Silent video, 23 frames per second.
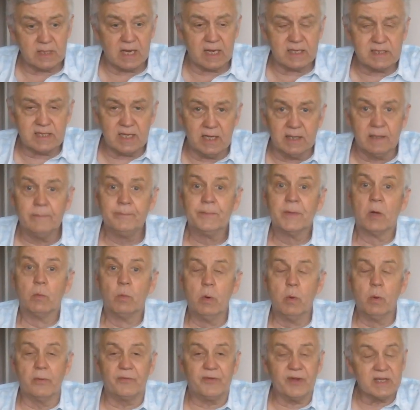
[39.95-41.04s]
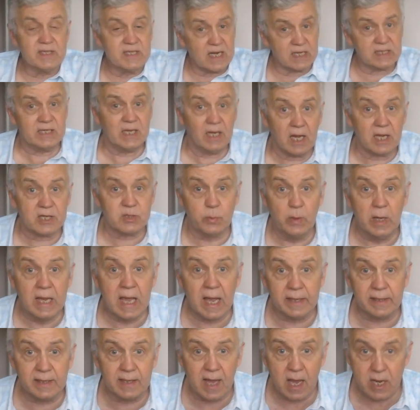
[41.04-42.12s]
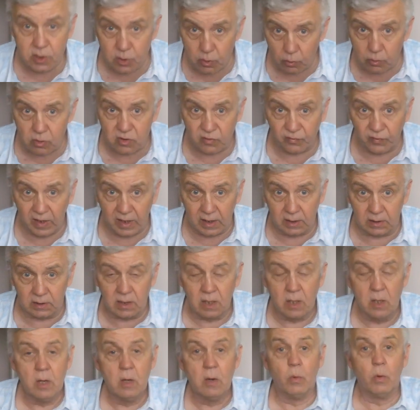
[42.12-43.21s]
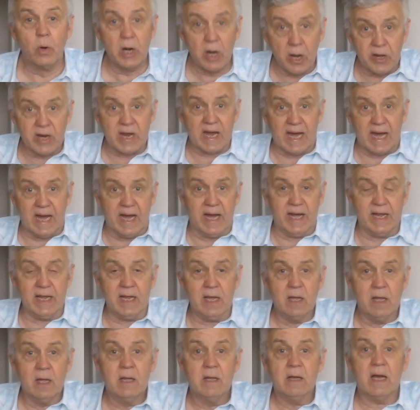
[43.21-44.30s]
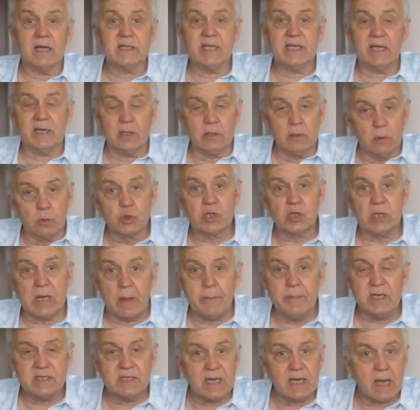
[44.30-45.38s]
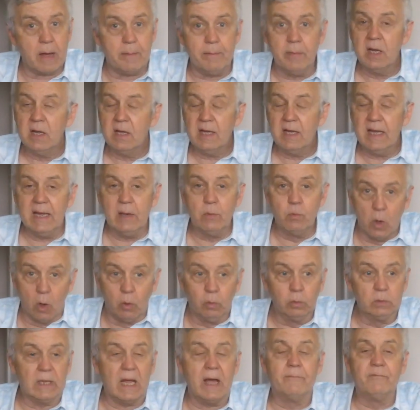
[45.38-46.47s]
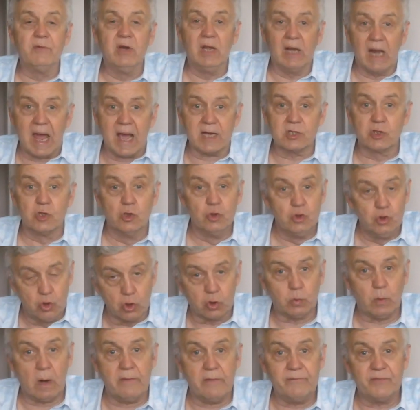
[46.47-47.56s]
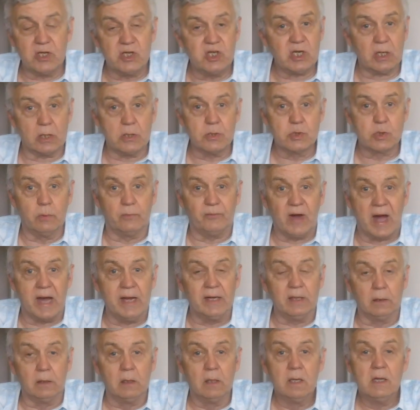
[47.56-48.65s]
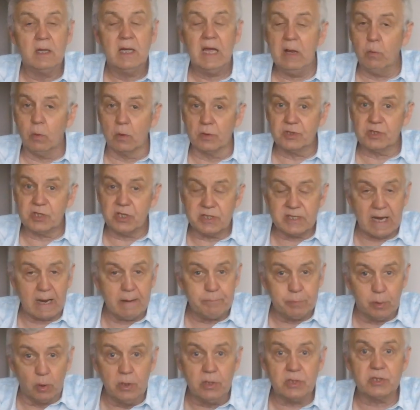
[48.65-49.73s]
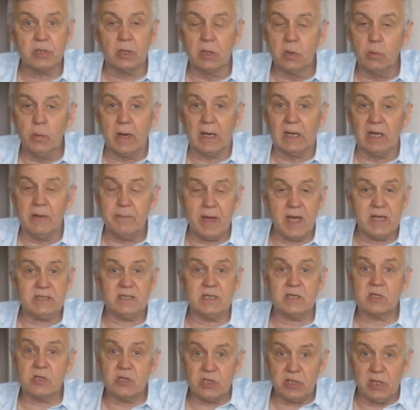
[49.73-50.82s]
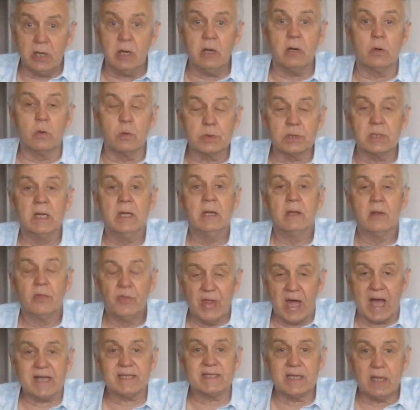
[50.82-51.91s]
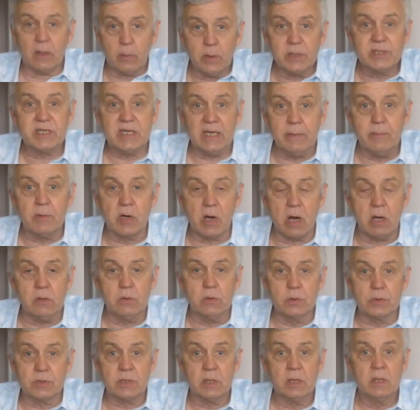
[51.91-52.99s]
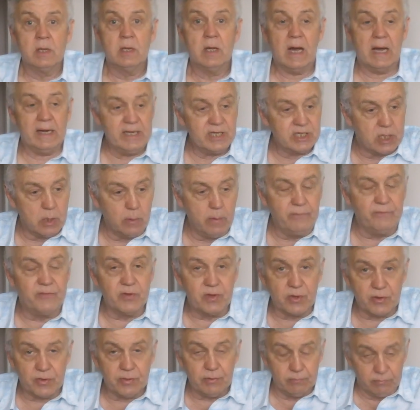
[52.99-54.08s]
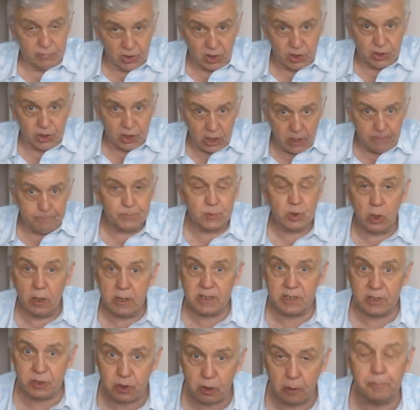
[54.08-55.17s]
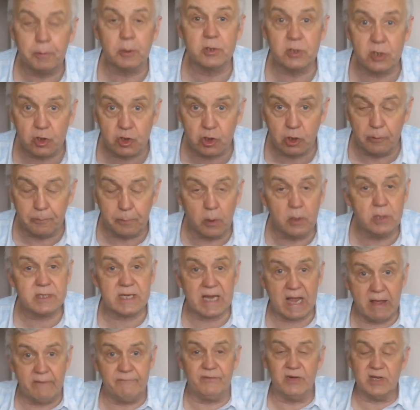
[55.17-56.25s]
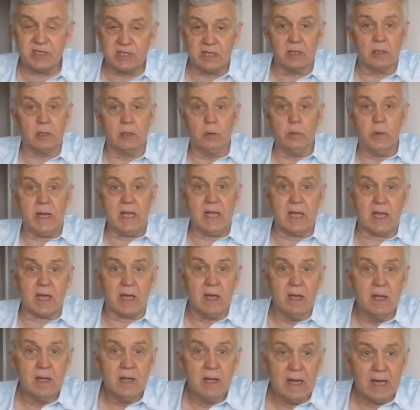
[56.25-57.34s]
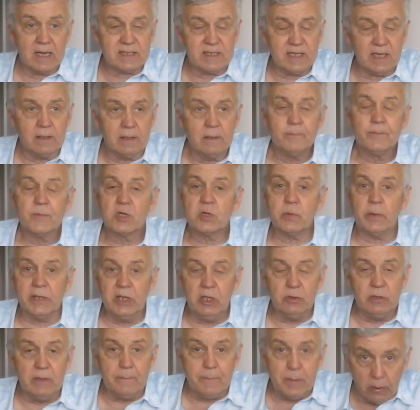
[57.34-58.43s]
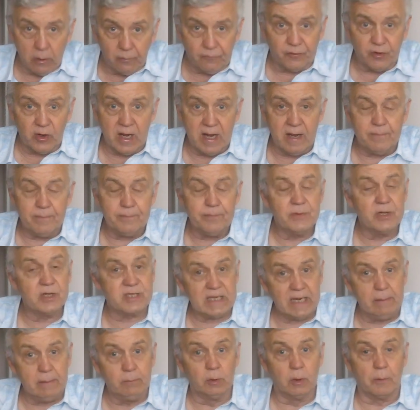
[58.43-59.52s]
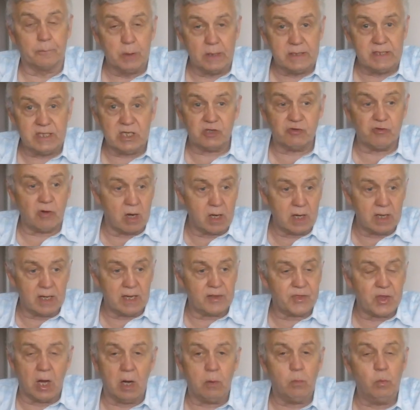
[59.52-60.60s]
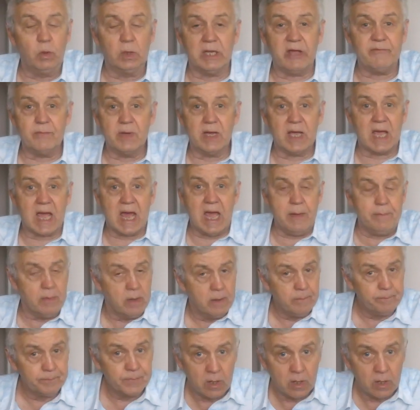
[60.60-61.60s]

I said, we were fantastic last weekend against Huddersfield. We're on a high. I said, I know Slamming Sam, he won't let him relax and just wait for the Challenge Cup final. He wants to take points on a weekly basis because he knows that's how a team grows. And he's going for the two points every single week. I said, so I knew they'd be up for it. The team looked pretty strong and I thought, we'll give them a game.